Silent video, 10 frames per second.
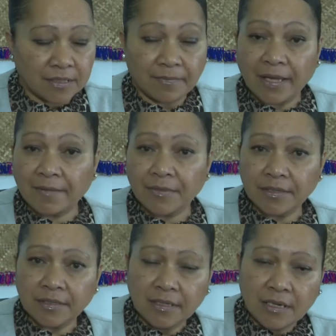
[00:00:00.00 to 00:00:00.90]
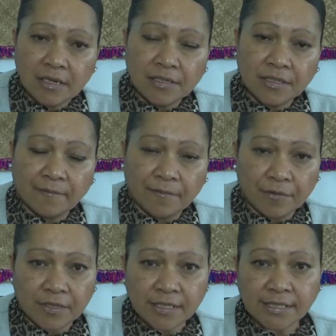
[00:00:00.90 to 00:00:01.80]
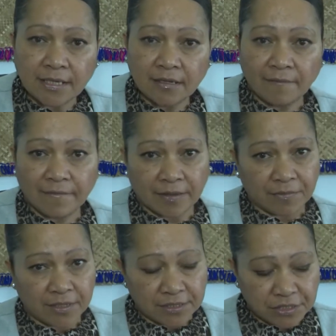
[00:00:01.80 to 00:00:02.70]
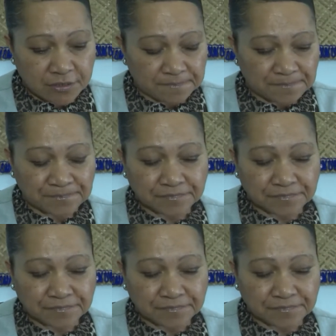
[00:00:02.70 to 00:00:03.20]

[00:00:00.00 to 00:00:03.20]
department for the sale of ammunition.